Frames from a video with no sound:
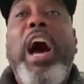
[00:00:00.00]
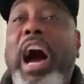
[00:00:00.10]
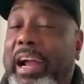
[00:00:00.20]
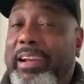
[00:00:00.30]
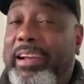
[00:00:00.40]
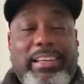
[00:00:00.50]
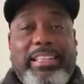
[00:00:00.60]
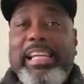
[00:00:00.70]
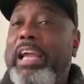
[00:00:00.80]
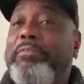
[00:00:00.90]
fly
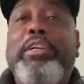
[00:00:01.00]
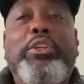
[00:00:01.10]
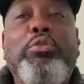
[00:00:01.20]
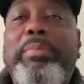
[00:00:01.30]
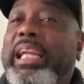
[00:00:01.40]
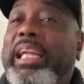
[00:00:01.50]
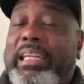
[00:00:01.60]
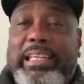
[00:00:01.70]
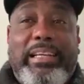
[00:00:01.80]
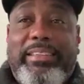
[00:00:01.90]
because he ain't finna do me
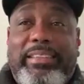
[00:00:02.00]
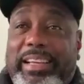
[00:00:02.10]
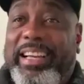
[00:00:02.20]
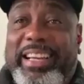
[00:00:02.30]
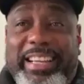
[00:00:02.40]
like that. I